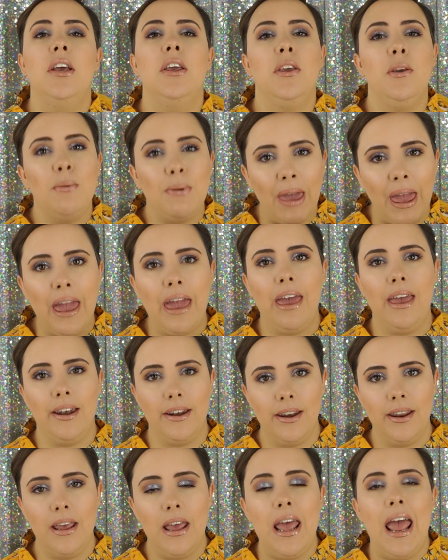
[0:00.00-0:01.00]
You
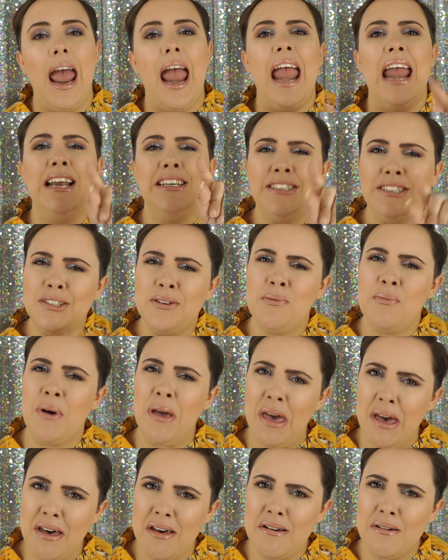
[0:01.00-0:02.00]
can, and you
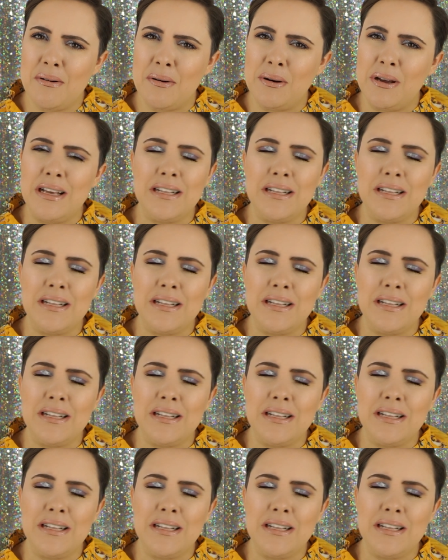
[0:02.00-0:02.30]
will.